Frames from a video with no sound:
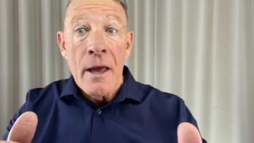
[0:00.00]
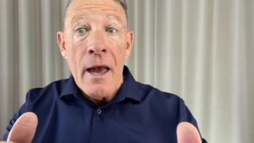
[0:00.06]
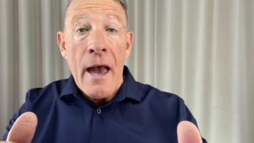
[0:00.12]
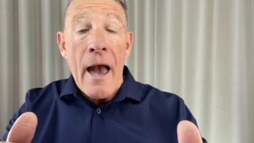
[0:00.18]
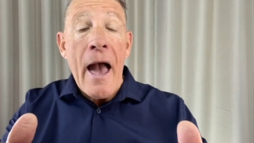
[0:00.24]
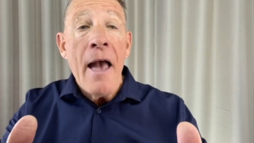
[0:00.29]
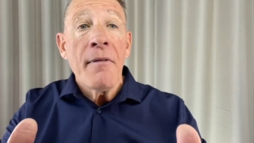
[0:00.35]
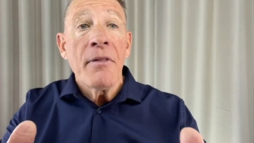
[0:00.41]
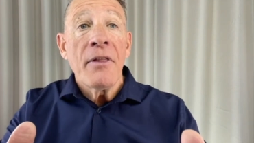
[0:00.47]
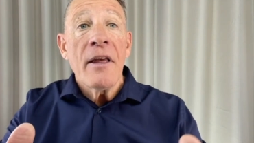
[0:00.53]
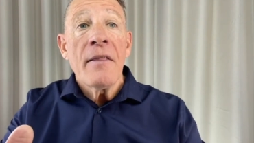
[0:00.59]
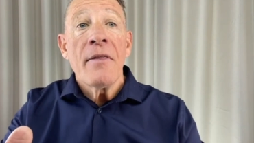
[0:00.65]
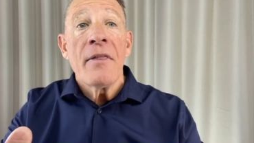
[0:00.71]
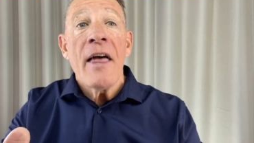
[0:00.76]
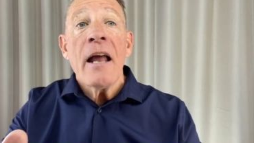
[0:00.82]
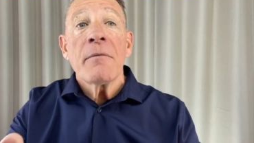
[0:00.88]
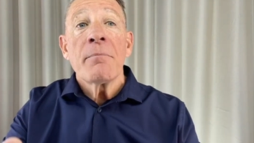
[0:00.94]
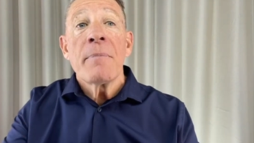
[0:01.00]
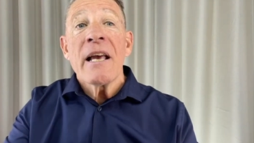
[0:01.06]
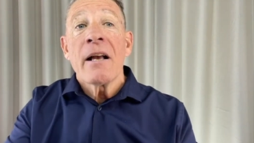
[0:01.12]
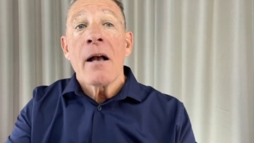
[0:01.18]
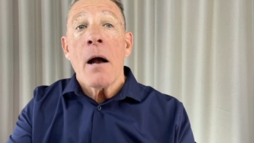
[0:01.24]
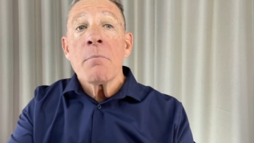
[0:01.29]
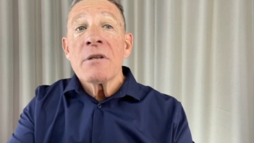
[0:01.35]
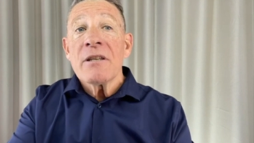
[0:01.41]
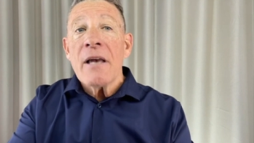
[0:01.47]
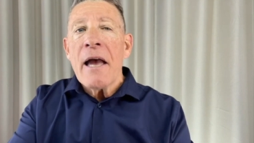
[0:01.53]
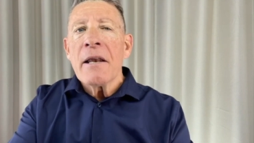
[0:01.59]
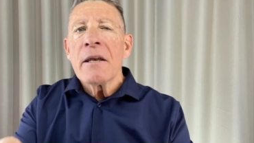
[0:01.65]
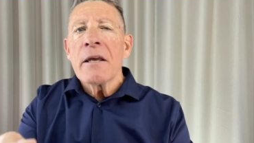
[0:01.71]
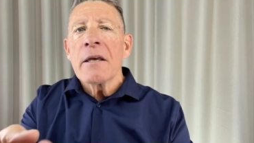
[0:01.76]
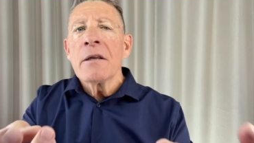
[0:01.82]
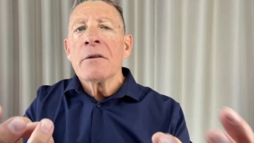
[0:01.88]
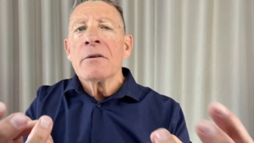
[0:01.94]
And then that becomes
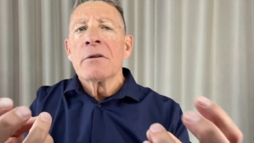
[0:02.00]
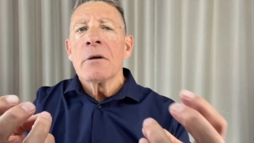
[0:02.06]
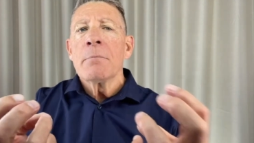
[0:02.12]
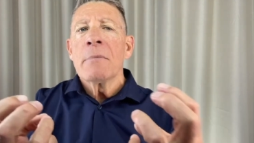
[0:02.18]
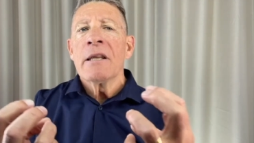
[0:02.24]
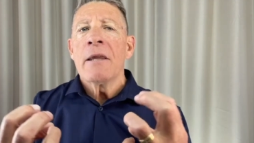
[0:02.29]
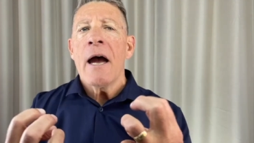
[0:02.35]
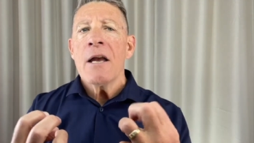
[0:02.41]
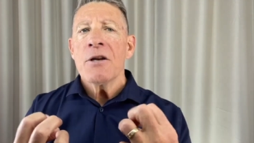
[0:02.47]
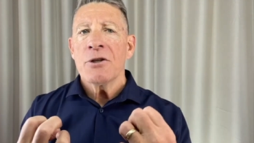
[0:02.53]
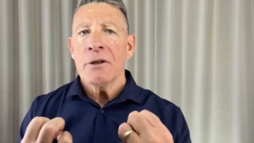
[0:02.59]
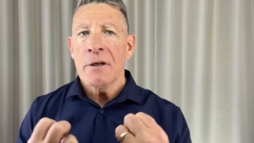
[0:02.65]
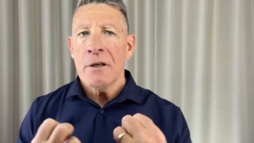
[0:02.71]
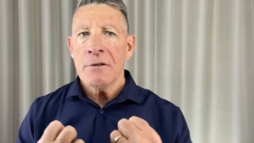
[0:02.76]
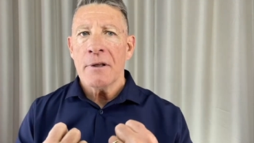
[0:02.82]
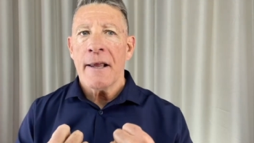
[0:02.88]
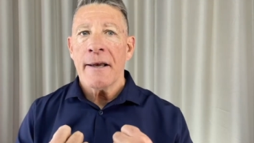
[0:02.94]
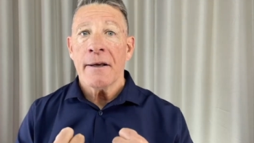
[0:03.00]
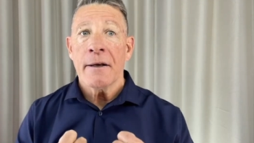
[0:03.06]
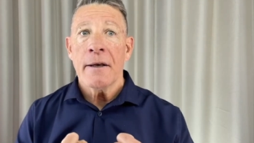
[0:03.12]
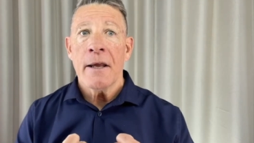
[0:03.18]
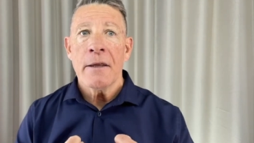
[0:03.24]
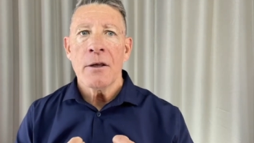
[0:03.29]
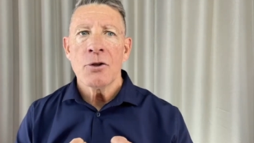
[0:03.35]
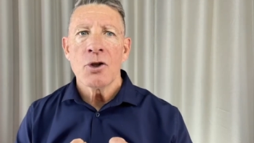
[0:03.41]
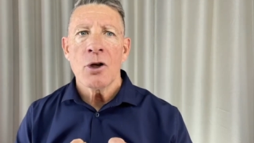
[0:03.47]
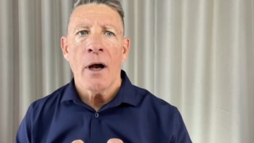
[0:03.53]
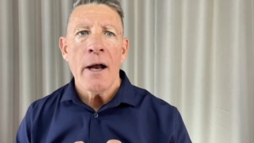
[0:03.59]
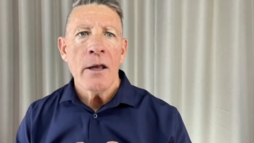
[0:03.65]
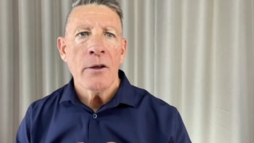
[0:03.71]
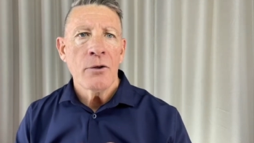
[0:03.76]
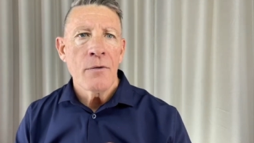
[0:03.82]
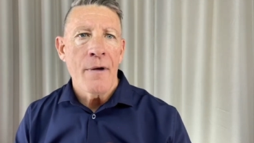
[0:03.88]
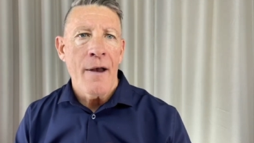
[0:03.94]
an intimidation. It's like another
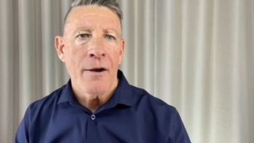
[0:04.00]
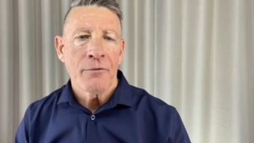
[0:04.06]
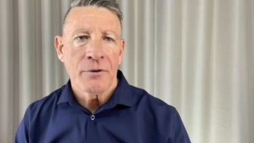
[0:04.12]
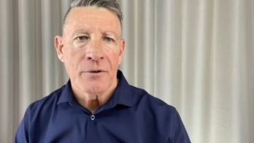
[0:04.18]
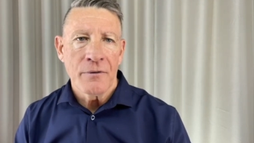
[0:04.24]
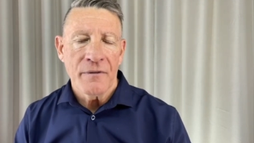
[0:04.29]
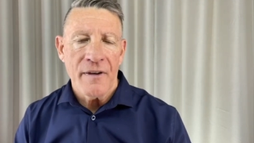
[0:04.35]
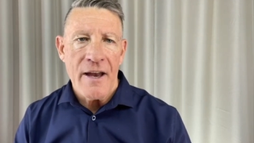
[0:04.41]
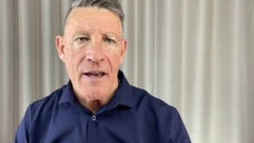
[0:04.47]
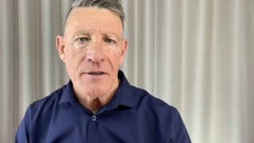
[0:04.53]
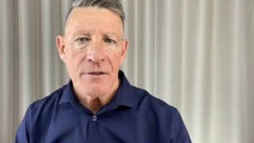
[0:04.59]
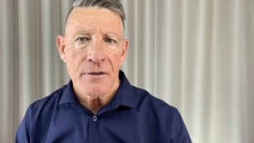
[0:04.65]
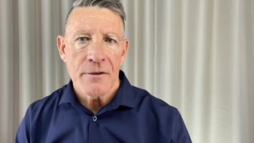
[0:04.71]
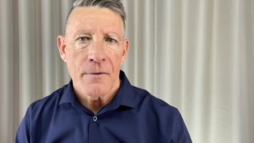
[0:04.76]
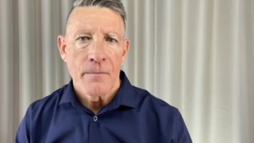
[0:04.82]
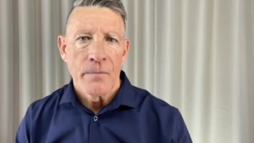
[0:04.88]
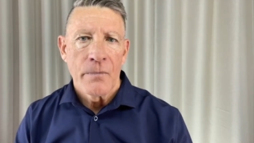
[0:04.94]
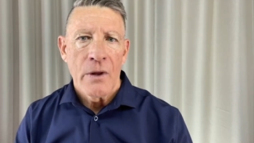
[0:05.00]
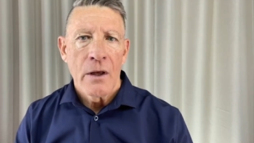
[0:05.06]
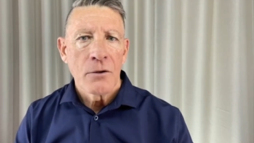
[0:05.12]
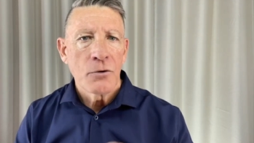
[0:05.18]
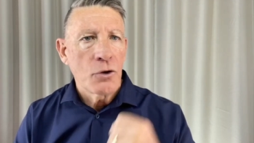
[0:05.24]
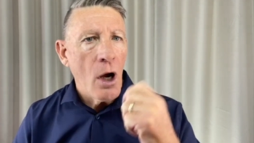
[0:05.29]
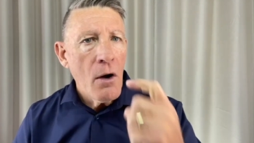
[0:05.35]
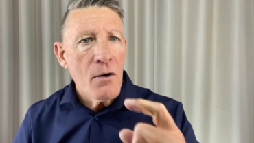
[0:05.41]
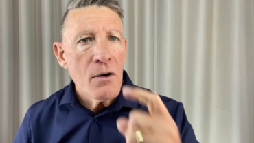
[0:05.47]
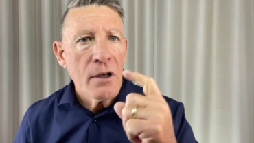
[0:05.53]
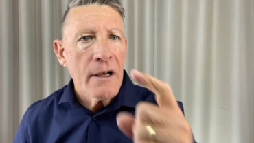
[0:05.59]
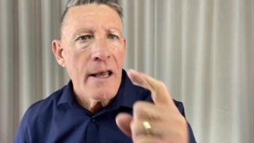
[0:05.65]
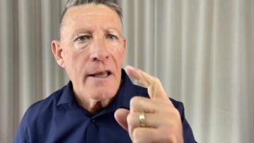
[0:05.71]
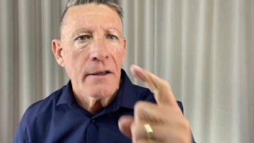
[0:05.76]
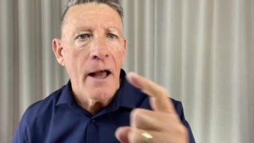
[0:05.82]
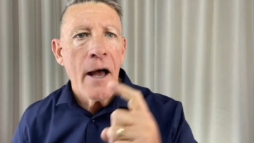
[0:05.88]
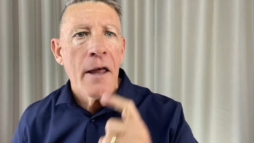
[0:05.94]
giant you have to face. Don't
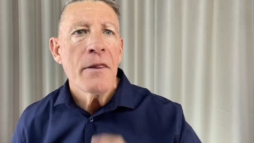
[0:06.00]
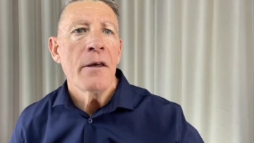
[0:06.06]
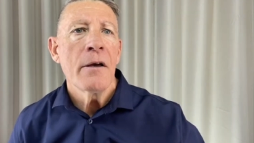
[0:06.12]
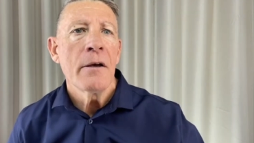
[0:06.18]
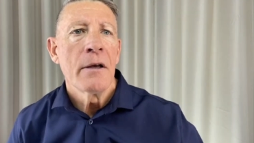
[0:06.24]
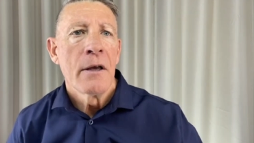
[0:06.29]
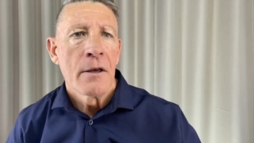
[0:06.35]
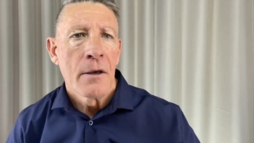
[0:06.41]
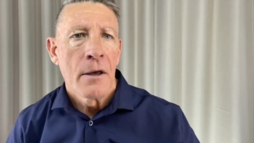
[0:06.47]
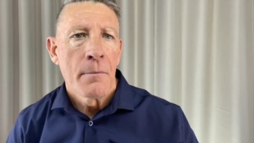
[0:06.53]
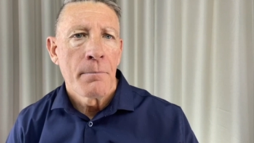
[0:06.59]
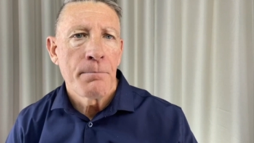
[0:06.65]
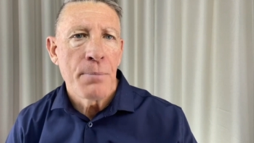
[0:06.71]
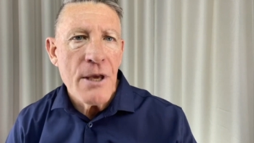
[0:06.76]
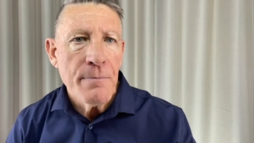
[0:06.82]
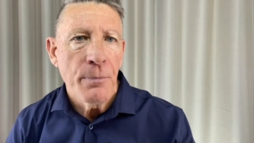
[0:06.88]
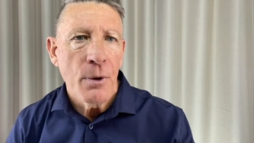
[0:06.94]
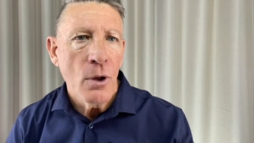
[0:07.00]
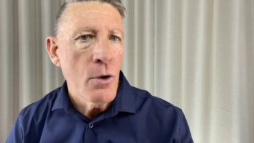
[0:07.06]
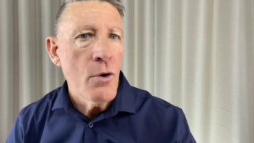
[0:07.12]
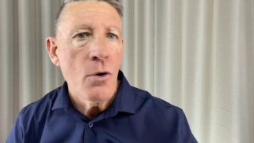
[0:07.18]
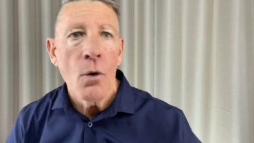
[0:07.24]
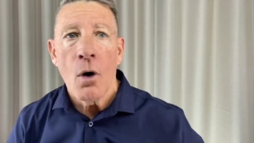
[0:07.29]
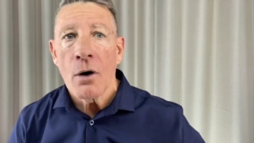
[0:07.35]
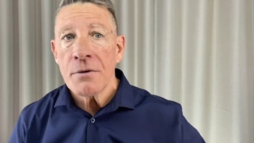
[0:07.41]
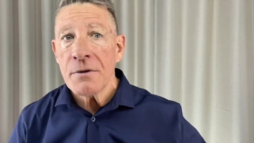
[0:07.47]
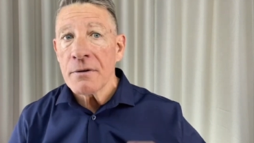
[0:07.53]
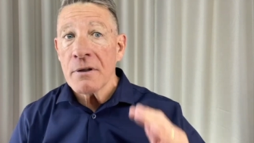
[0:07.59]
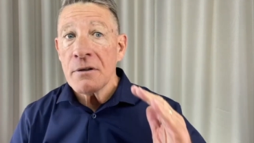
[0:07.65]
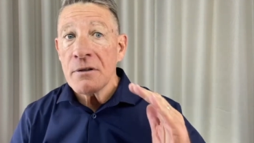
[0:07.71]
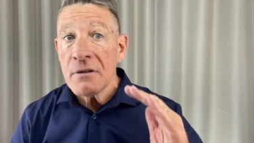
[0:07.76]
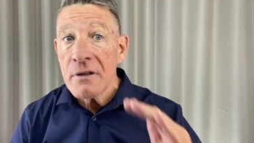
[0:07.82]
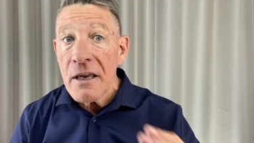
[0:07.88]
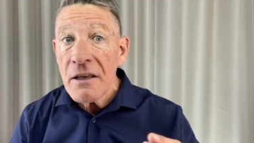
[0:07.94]
let other people who are
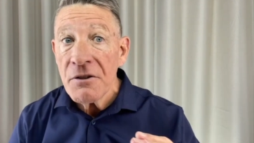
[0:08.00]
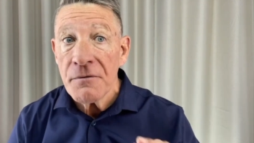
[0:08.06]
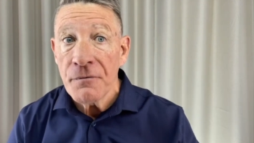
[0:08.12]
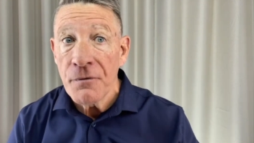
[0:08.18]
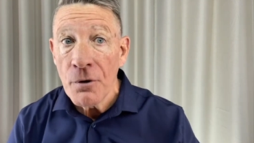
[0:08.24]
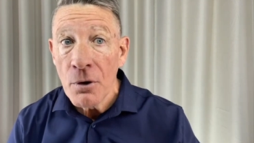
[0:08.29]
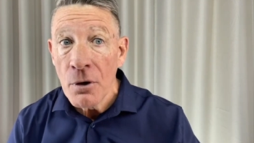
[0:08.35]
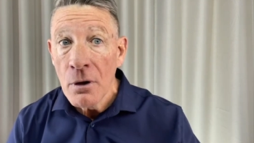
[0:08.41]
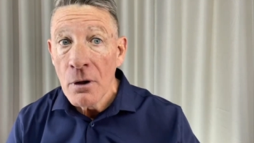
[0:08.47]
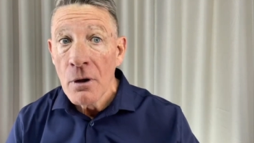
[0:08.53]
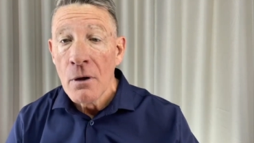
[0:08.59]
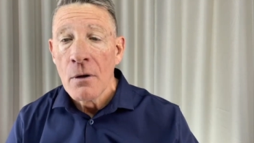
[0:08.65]
successful,